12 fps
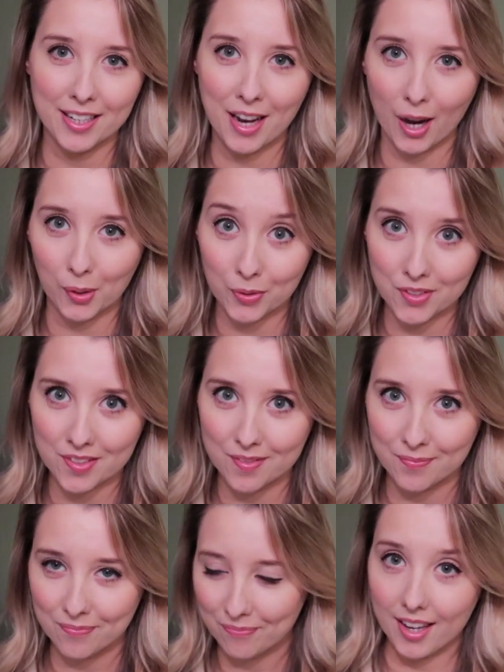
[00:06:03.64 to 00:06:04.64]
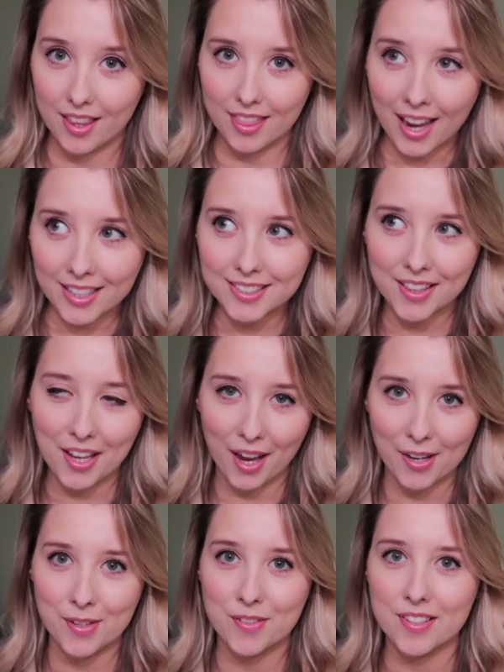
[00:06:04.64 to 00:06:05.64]
and hounds, and thanks to the
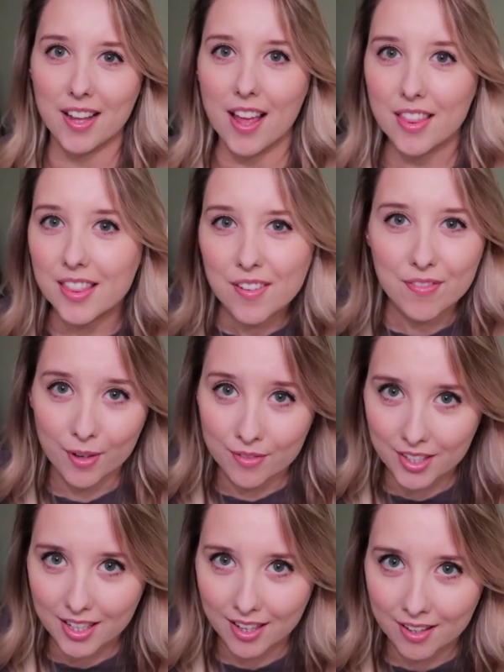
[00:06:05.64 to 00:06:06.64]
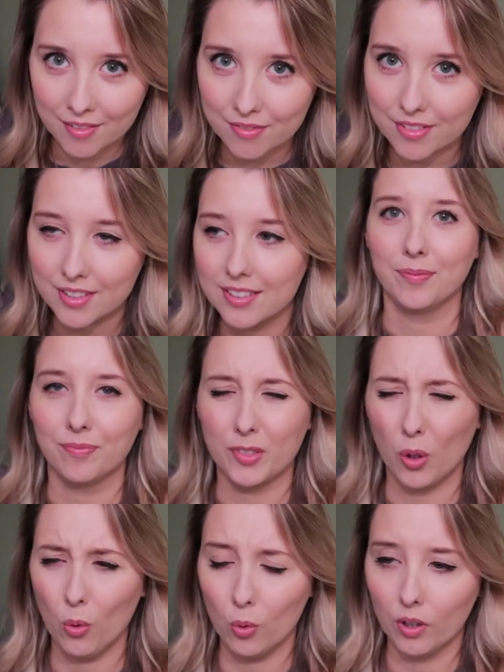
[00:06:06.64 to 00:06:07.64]
hounds, they found the cave.
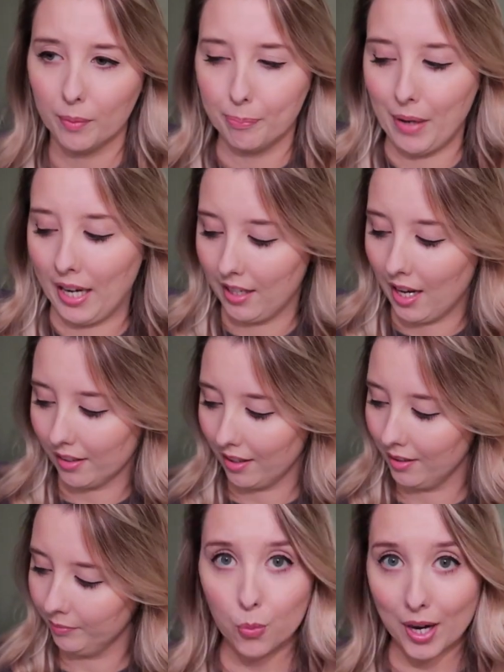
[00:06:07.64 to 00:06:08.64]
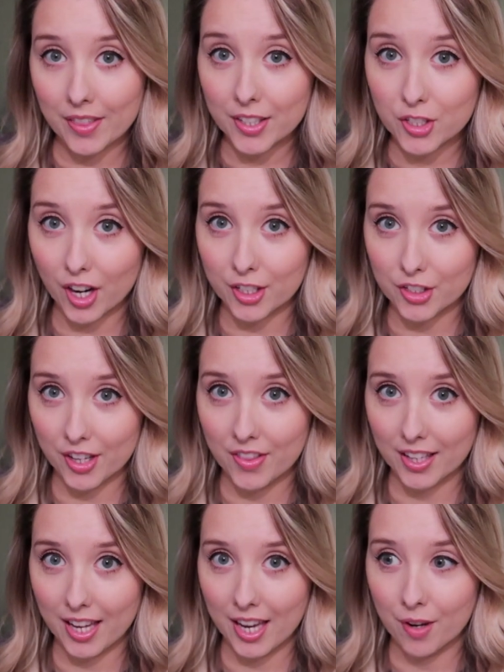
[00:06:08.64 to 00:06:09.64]
Oh, backtrack there. When they charged in
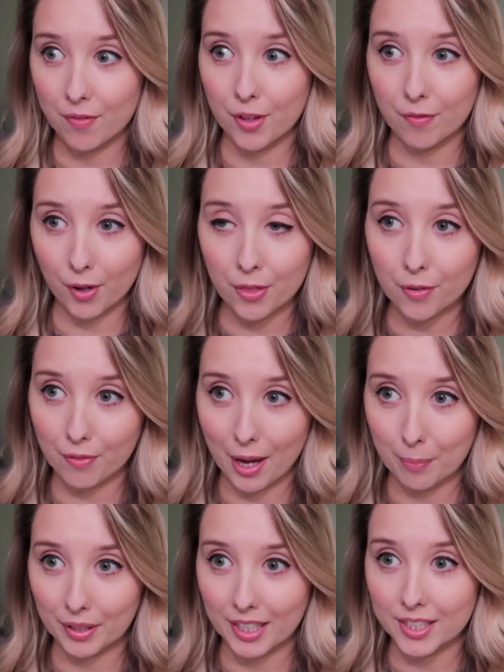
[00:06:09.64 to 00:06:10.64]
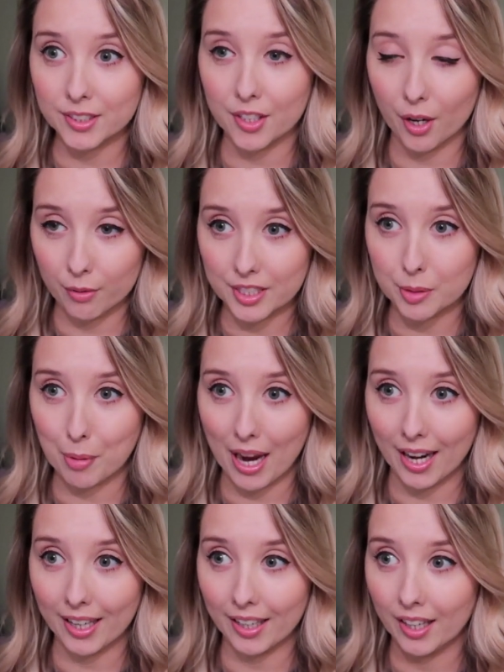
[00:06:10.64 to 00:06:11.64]
the cave, they found the family surrounded
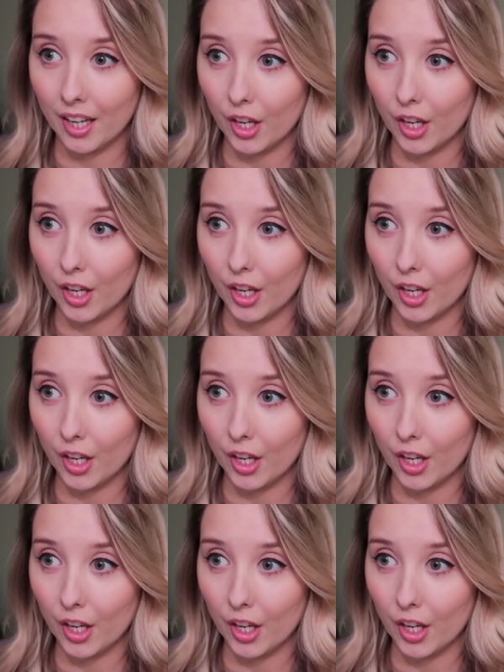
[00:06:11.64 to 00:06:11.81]
by